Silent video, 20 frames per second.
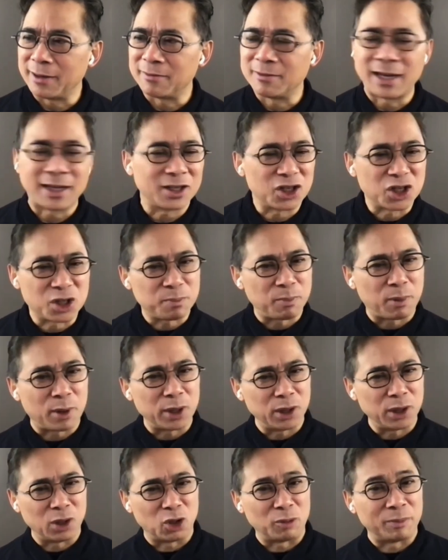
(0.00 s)
not a
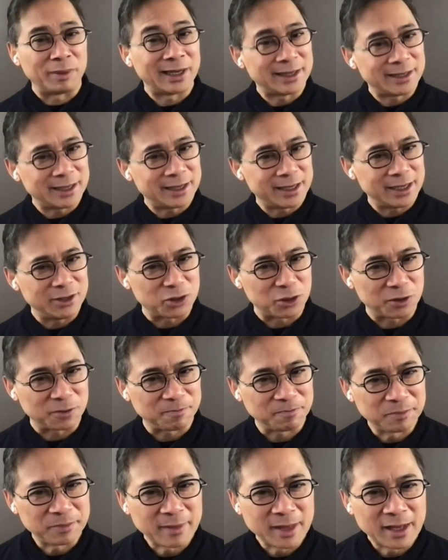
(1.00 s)
spoiler, but a teaser.
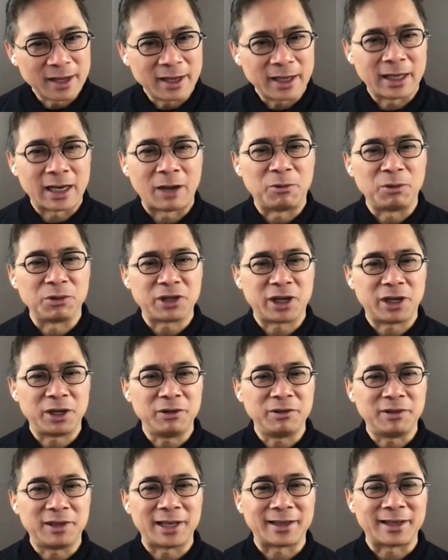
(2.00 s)
And I will tell
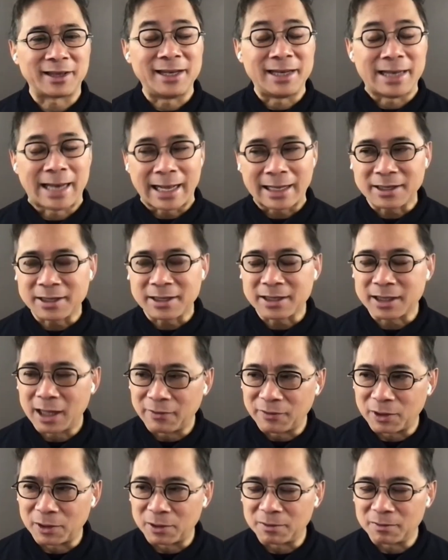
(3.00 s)
you that the next
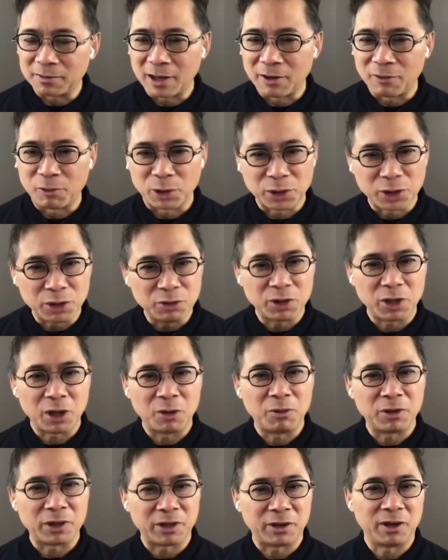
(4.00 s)
level of where you
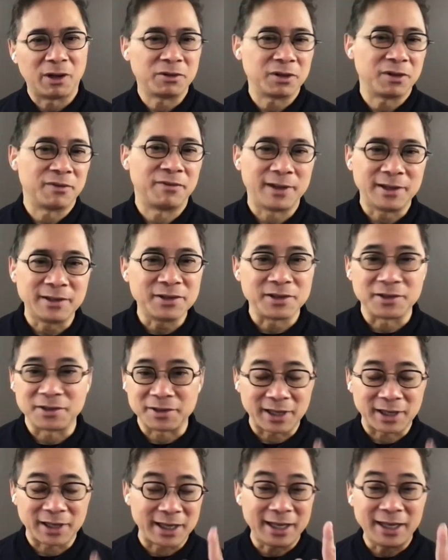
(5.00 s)
go with your health
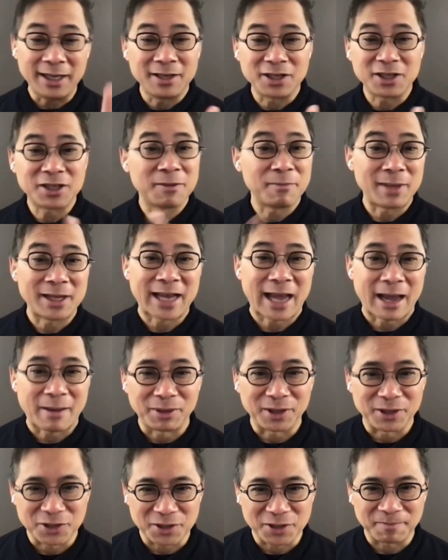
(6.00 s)
defenses is the
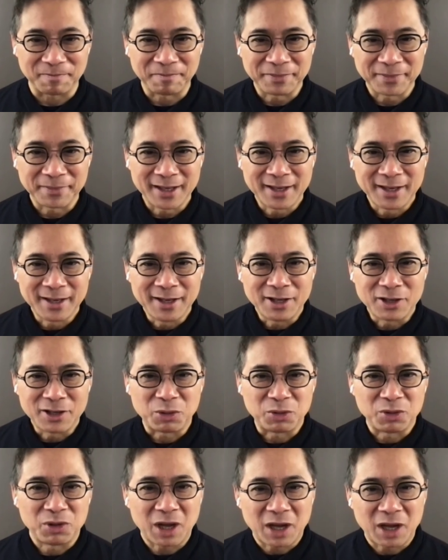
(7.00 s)
metabolism.
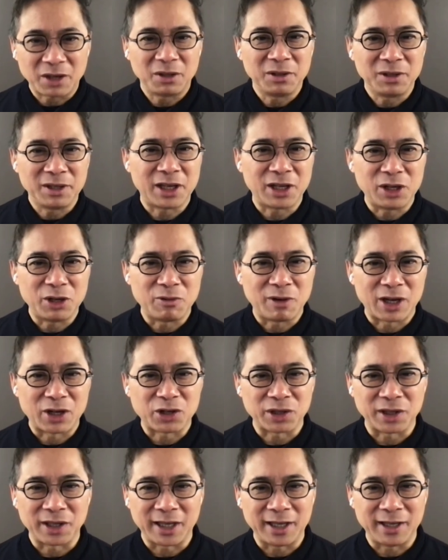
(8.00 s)
So not only can you
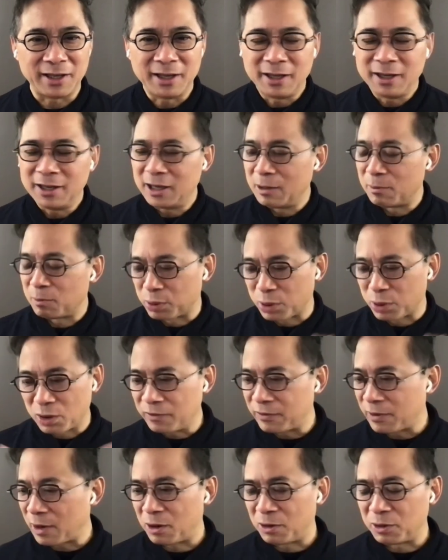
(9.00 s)
actually
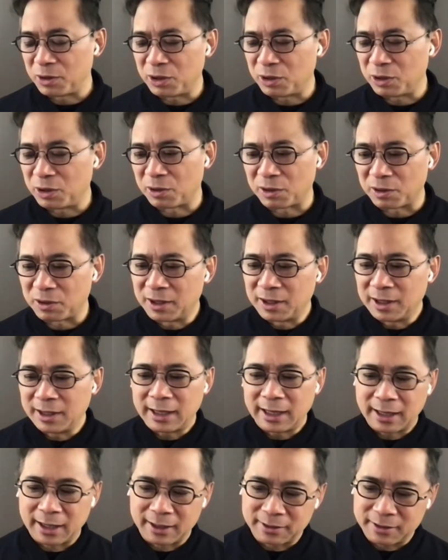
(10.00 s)
improve all your
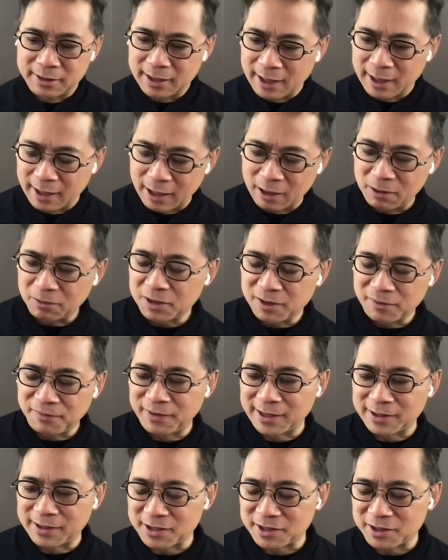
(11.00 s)
health
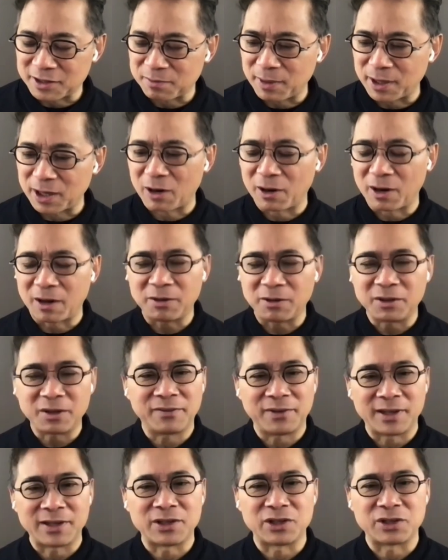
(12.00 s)
defenses, but our health
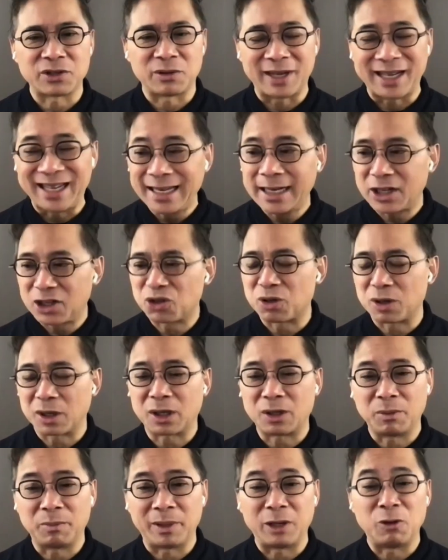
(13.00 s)
defenses are
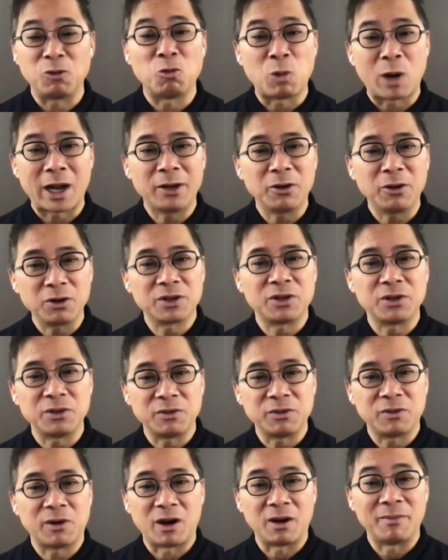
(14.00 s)
inextricably wired
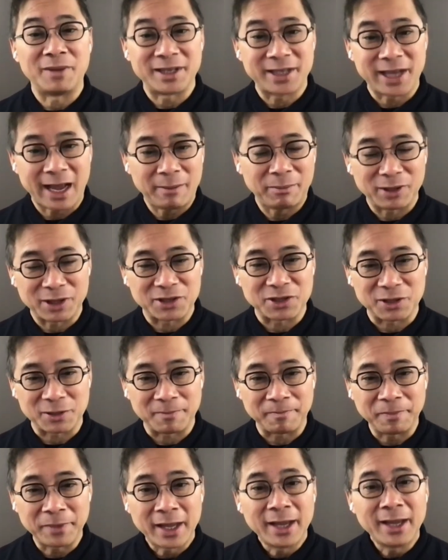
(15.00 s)
to our
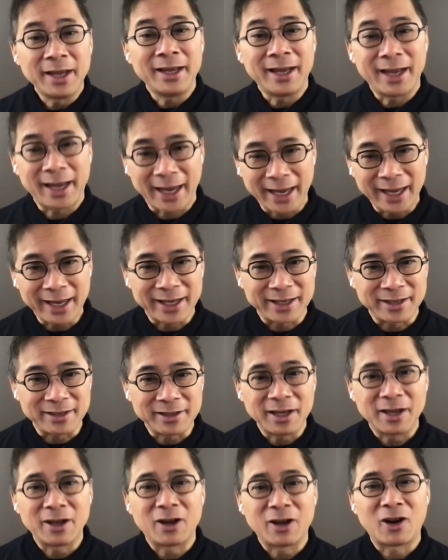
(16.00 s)
metabolism.
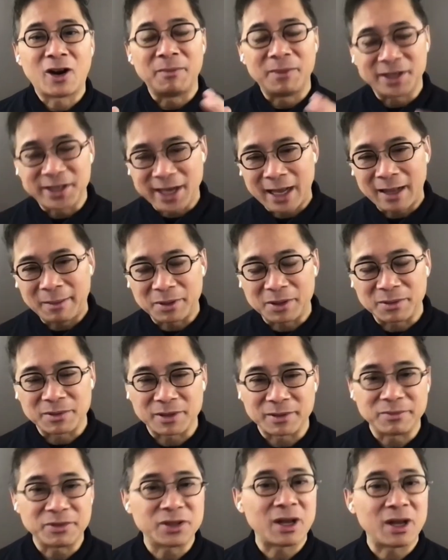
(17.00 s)
And our
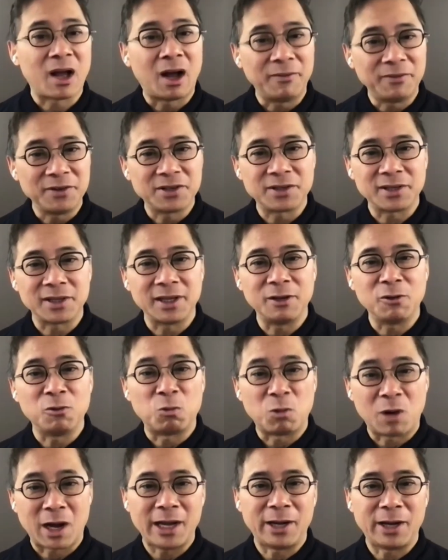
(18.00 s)
metabolism's obviously
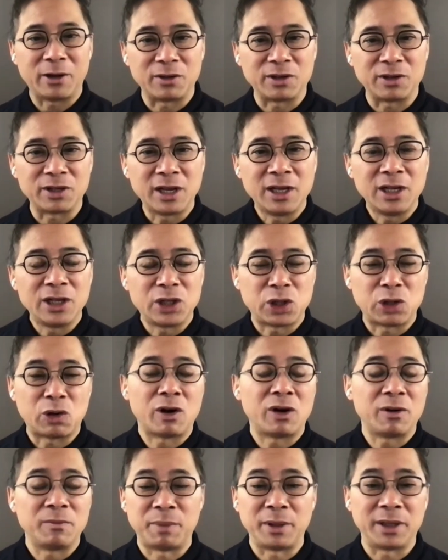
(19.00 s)
wired to
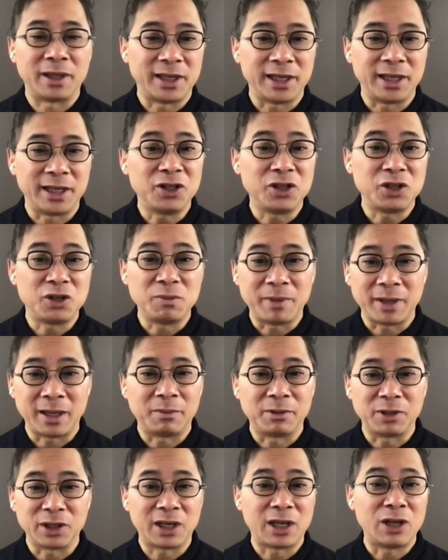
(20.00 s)
our ability to be
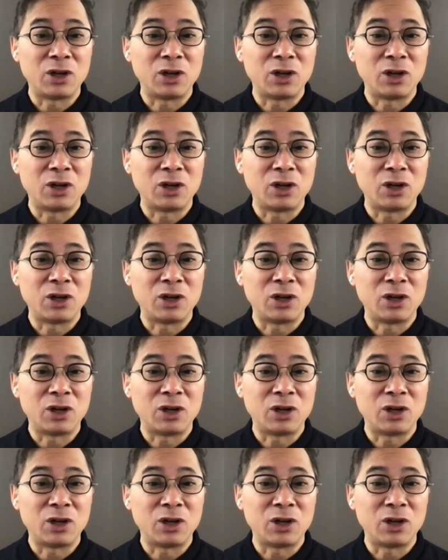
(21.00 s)
able to